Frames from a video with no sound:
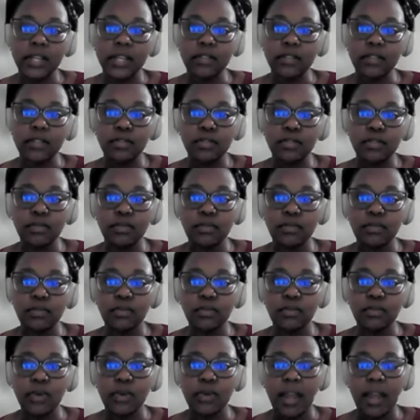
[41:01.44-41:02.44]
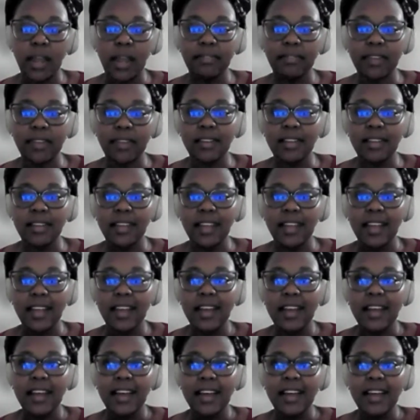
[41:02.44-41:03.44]
rights, to having
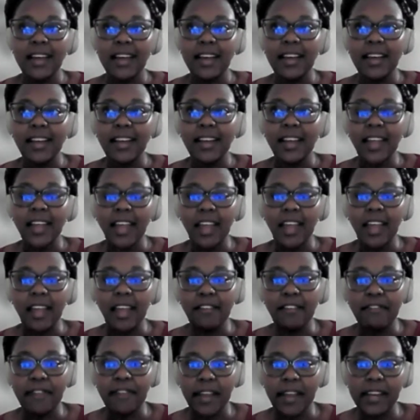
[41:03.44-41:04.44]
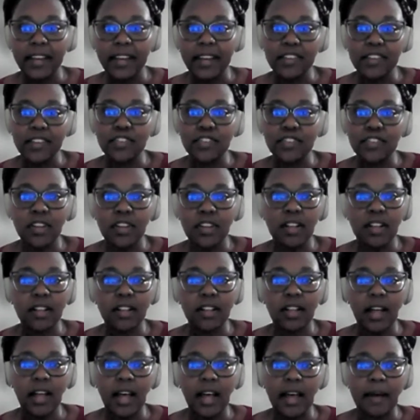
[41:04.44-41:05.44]

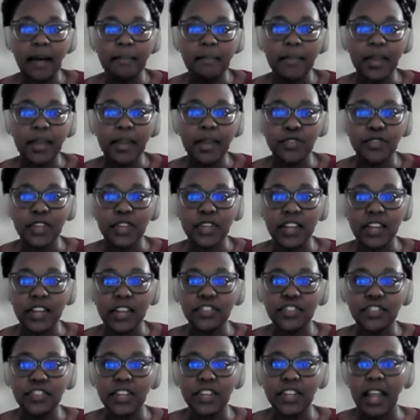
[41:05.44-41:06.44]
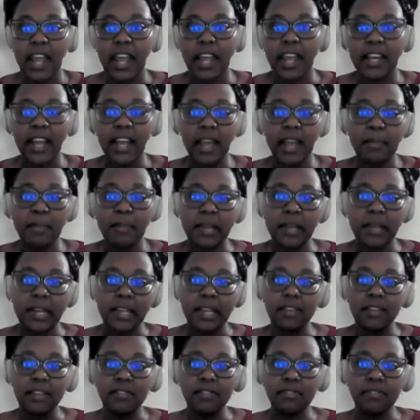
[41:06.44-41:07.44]
financial education. And I
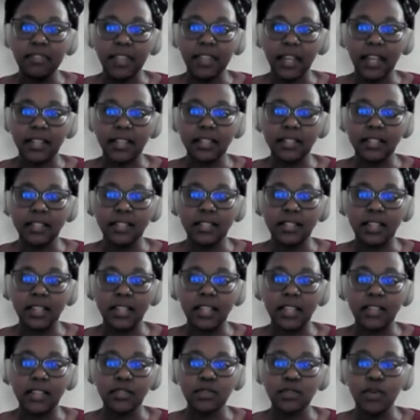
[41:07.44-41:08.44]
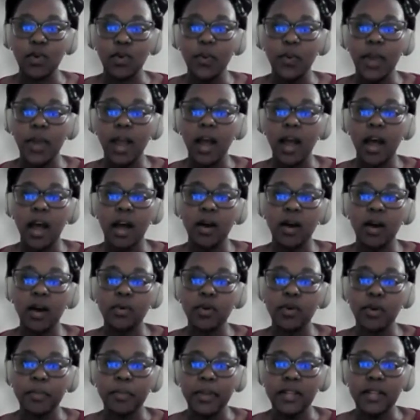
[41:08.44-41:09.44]
believe that there's no way
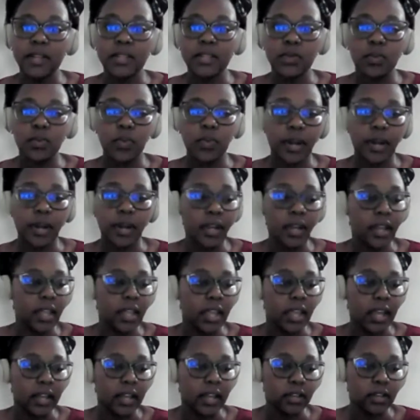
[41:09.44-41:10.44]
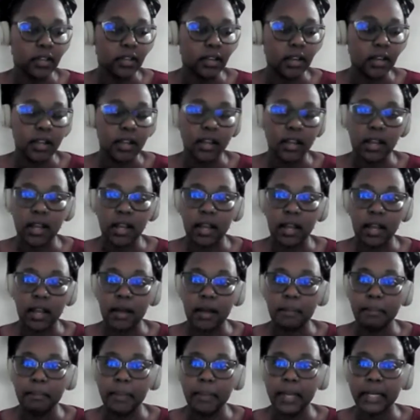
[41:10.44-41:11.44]
how community work can
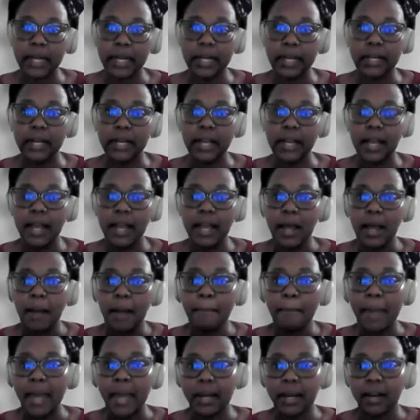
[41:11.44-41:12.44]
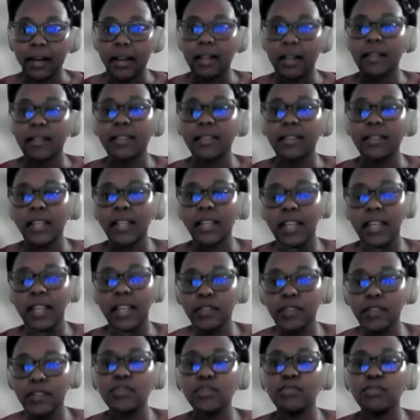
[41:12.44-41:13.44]
run parallel. It
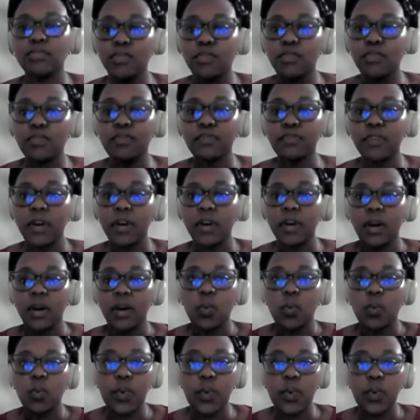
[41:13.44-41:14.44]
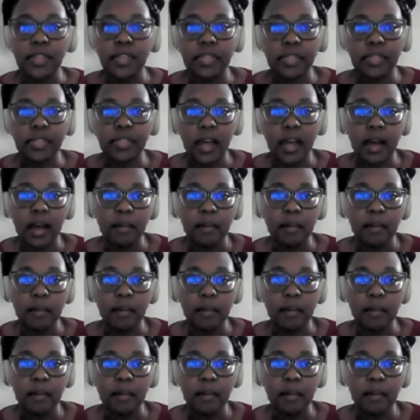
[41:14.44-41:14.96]
has to move with